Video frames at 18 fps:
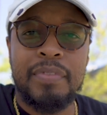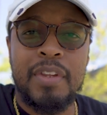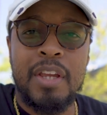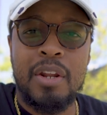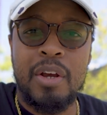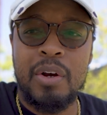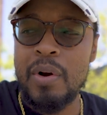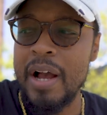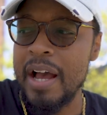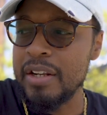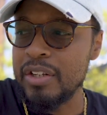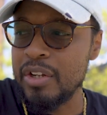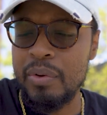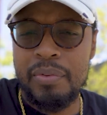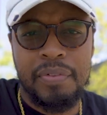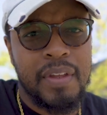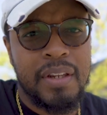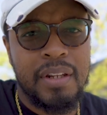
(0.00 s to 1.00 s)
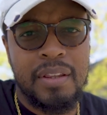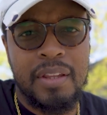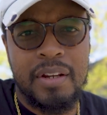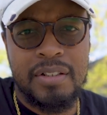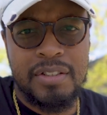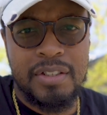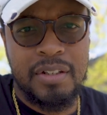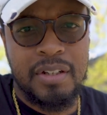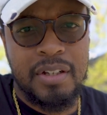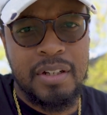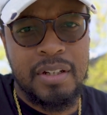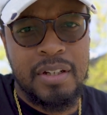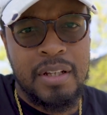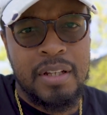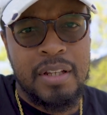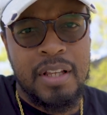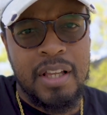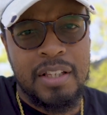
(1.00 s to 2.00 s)
You know, I don't think that they're as good
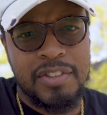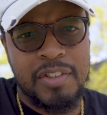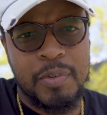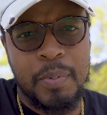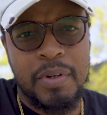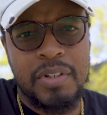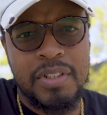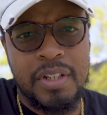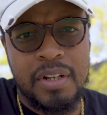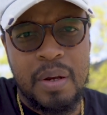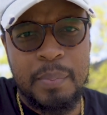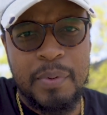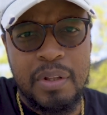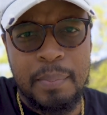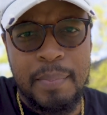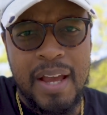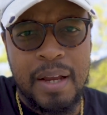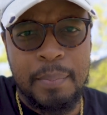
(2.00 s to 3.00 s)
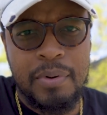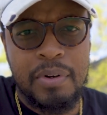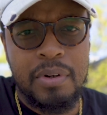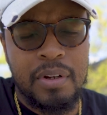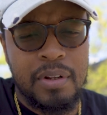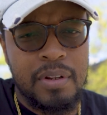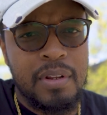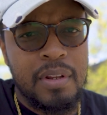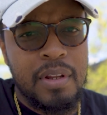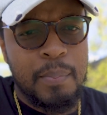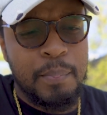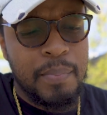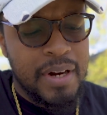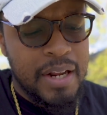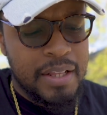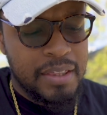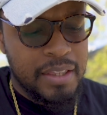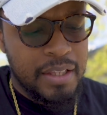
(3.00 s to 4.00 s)
as the speakers that come on the MacBook,
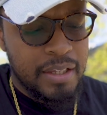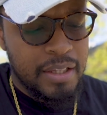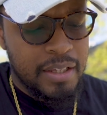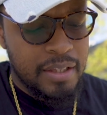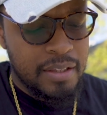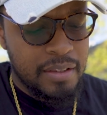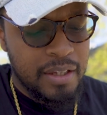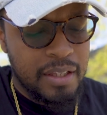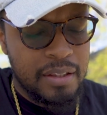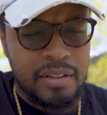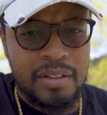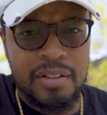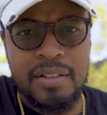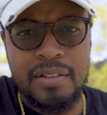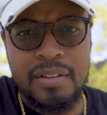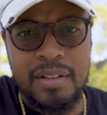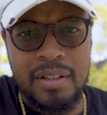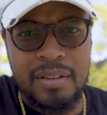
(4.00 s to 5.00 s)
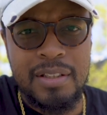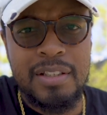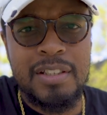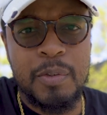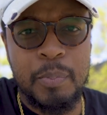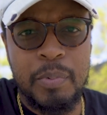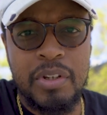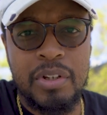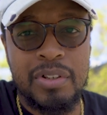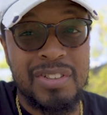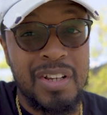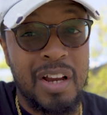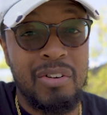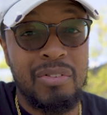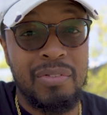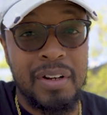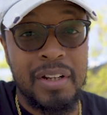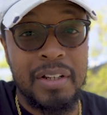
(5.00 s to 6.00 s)
but I think that these speakers
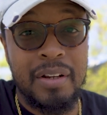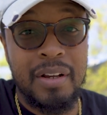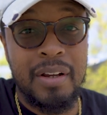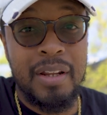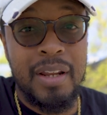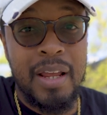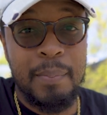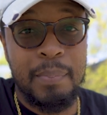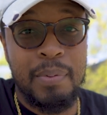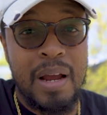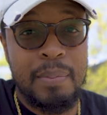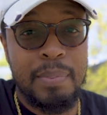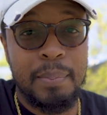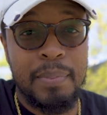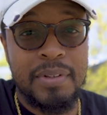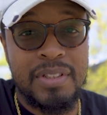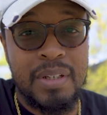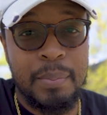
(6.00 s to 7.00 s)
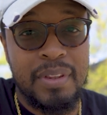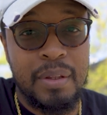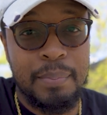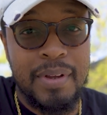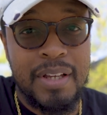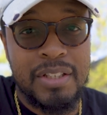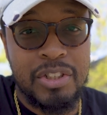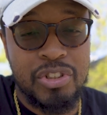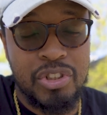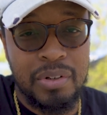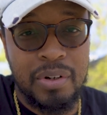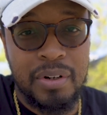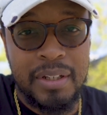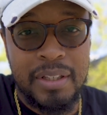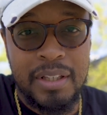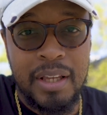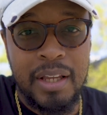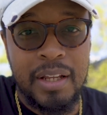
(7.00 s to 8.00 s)
are really good and probably some of the best that you're
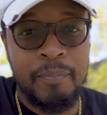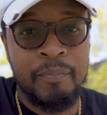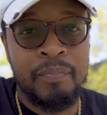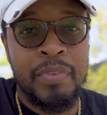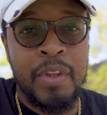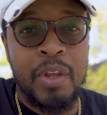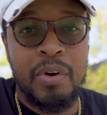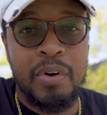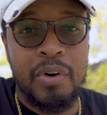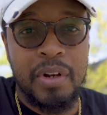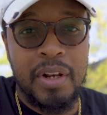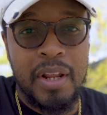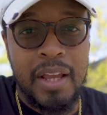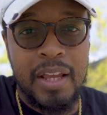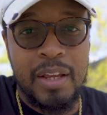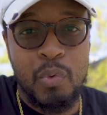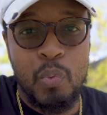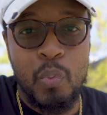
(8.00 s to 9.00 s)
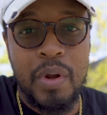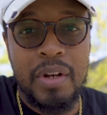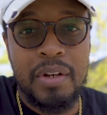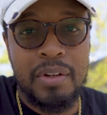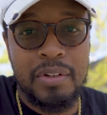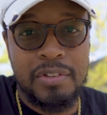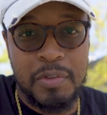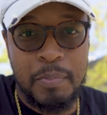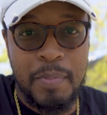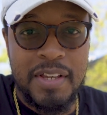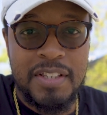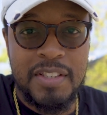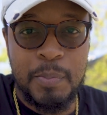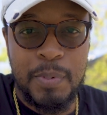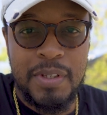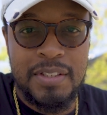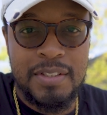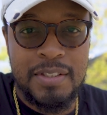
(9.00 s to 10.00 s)
going to get on a
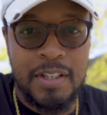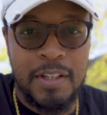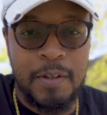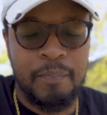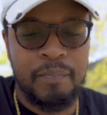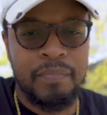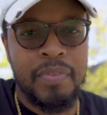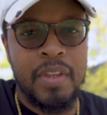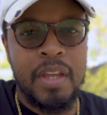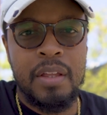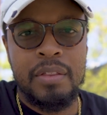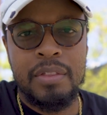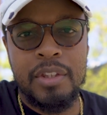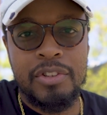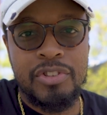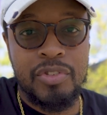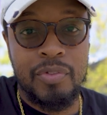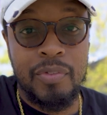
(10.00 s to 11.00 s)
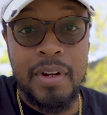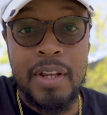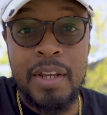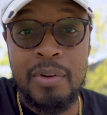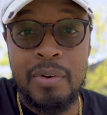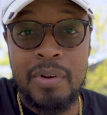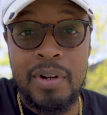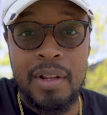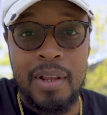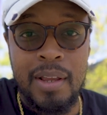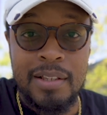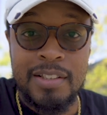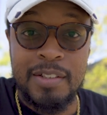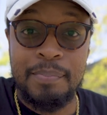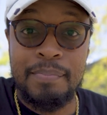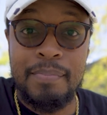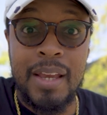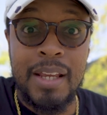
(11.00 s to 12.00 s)
Windows-based PC. The screen on it is
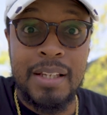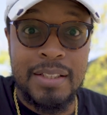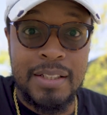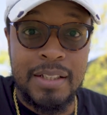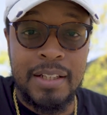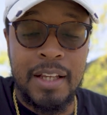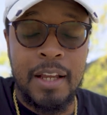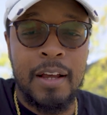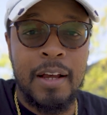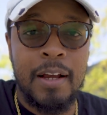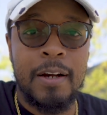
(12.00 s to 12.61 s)
amazing.